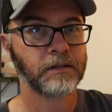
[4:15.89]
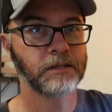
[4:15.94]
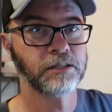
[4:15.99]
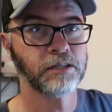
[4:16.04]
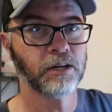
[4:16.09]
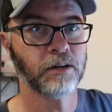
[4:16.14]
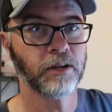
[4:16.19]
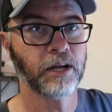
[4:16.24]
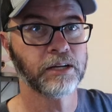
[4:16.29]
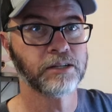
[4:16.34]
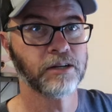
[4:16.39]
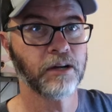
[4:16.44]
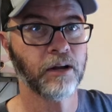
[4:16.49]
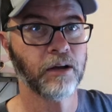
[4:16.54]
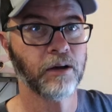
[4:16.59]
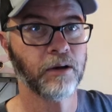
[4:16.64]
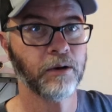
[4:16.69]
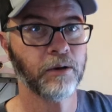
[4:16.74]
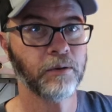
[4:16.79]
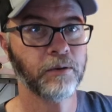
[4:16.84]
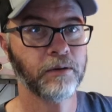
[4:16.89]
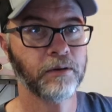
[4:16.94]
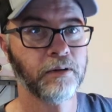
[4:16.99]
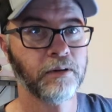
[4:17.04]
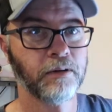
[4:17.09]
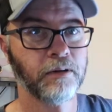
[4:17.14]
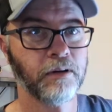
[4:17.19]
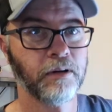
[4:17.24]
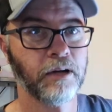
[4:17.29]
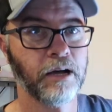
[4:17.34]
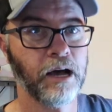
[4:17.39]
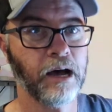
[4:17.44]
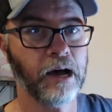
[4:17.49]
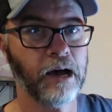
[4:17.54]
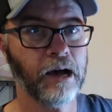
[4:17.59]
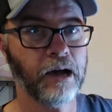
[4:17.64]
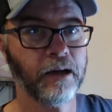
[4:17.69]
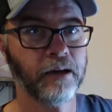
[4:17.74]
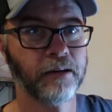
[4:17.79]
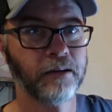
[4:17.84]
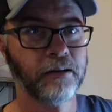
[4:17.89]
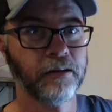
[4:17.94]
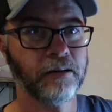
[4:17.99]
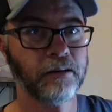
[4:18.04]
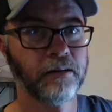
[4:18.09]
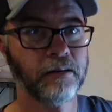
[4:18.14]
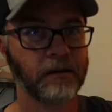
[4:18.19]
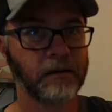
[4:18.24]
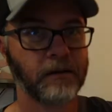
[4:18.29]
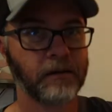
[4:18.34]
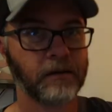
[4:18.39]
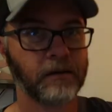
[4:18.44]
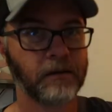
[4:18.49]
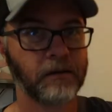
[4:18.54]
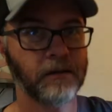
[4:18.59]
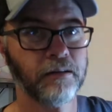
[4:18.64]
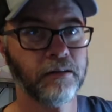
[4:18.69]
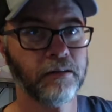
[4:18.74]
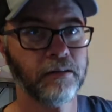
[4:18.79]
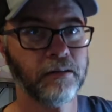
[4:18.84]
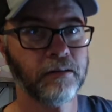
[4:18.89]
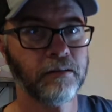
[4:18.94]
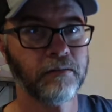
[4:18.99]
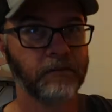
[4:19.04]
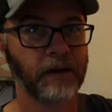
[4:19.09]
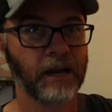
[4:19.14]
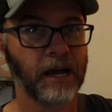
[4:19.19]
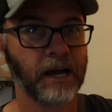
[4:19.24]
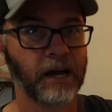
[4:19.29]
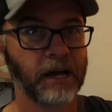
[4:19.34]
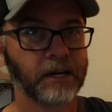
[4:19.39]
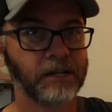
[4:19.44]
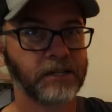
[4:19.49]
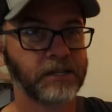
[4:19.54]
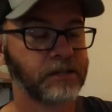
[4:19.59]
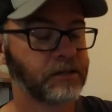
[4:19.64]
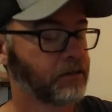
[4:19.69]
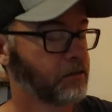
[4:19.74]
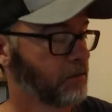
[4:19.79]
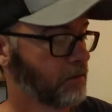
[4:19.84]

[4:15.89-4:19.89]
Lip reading: So that's low, high, flash.